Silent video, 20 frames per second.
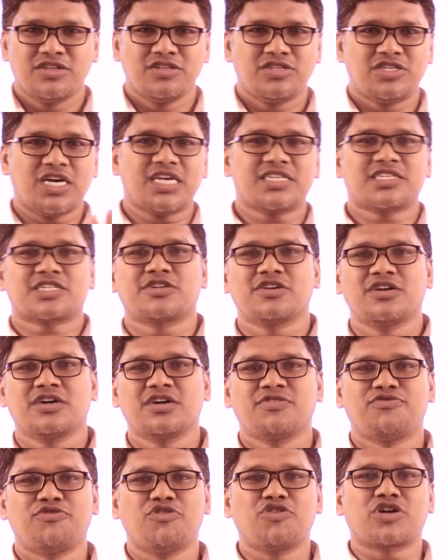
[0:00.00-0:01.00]
Just
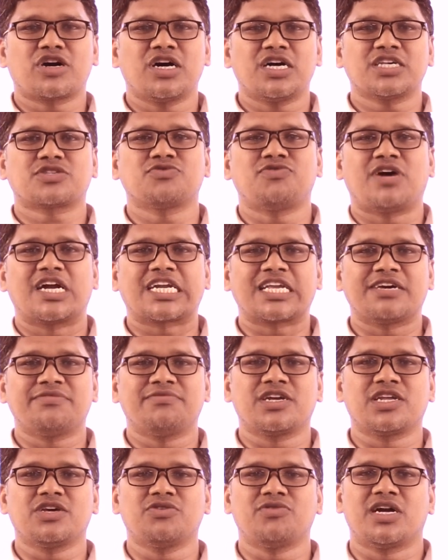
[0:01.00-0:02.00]
focus
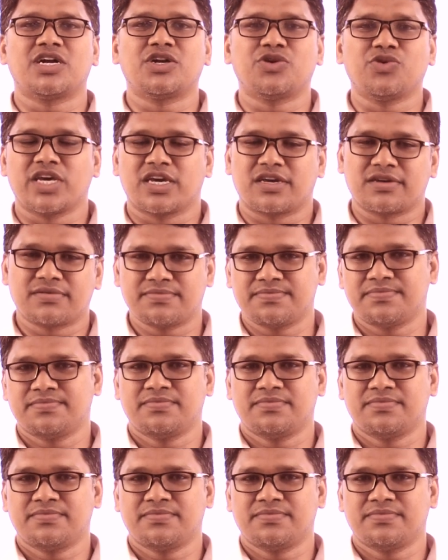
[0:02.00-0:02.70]
whatever you are doing.